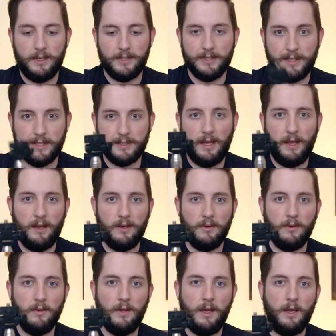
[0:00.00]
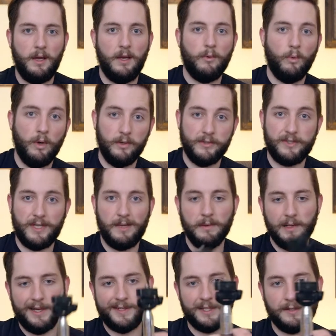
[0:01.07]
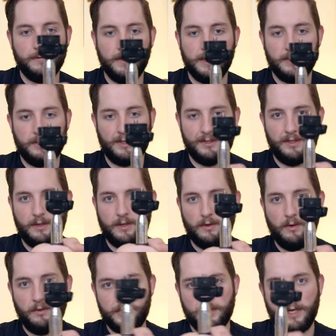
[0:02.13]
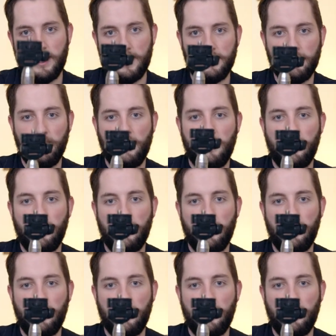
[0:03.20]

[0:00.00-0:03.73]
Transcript: just as a handle, will stabilize your footage because you can hold your hand